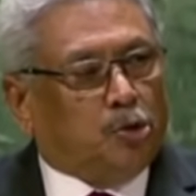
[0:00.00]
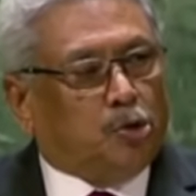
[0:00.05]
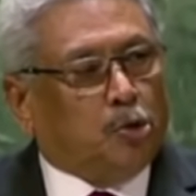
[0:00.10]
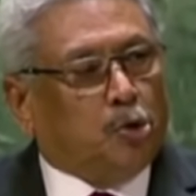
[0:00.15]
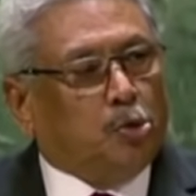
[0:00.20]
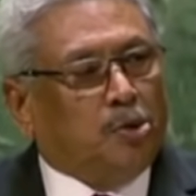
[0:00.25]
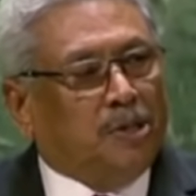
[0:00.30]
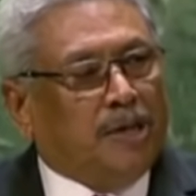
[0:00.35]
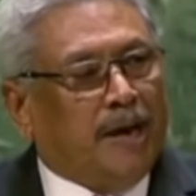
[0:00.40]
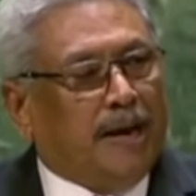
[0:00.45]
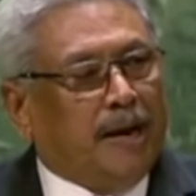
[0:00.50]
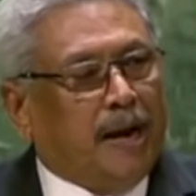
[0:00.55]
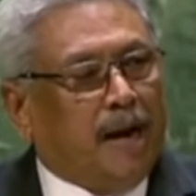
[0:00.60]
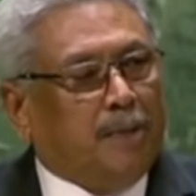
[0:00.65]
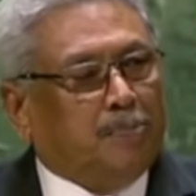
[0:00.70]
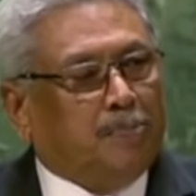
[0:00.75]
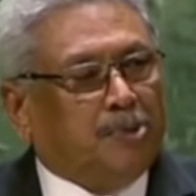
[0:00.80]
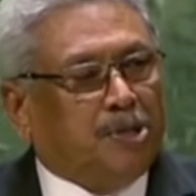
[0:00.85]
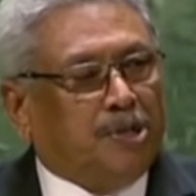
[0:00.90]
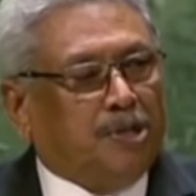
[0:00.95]
Through the
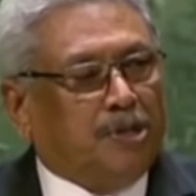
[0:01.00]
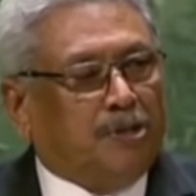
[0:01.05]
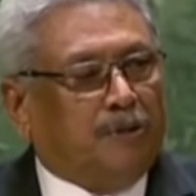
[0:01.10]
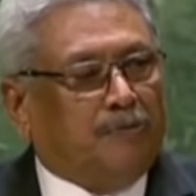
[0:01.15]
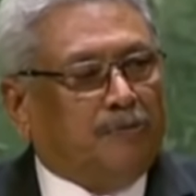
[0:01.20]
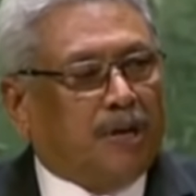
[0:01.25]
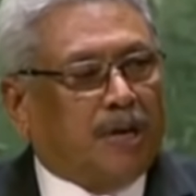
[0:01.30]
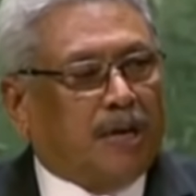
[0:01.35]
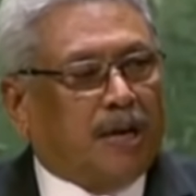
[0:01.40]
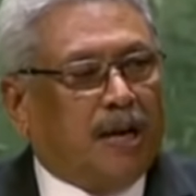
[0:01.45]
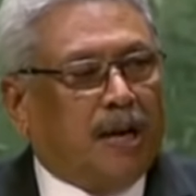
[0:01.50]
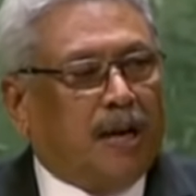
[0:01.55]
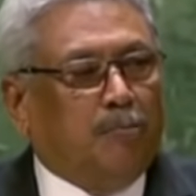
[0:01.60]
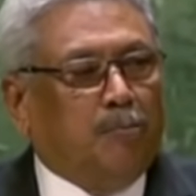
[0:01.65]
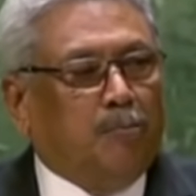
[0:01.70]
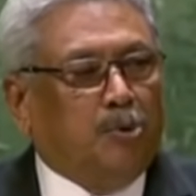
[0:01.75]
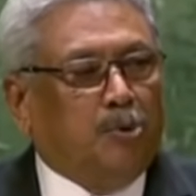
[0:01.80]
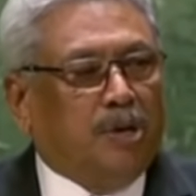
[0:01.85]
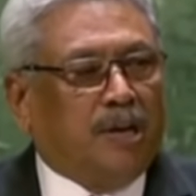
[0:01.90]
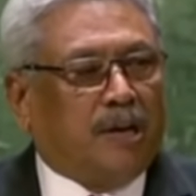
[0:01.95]
adoption of the
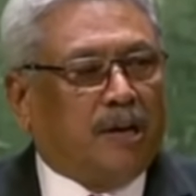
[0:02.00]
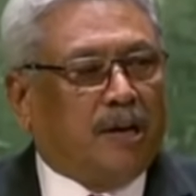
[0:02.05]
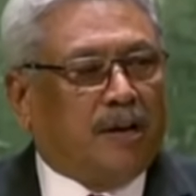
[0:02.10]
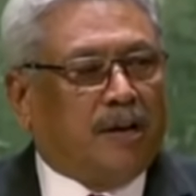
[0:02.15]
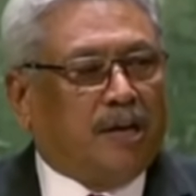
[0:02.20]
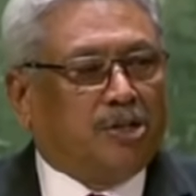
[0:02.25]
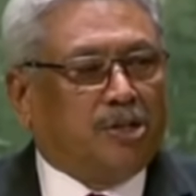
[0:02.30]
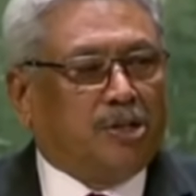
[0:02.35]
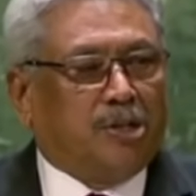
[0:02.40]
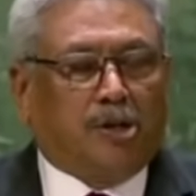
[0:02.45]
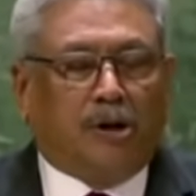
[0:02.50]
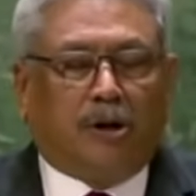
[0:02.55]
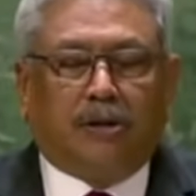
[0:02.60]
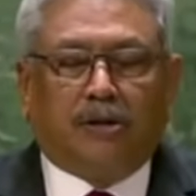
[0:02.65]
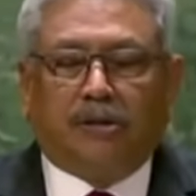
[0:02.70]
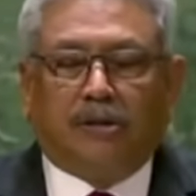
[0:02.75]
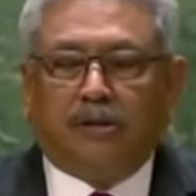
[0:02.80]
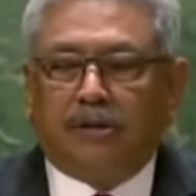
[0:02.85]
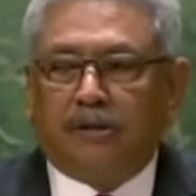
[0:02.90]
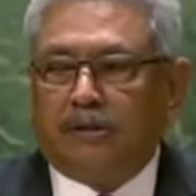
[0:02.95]
Colombo Declaration
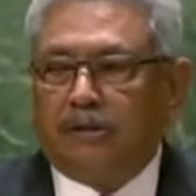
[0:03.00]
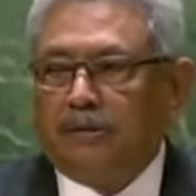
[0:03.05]
on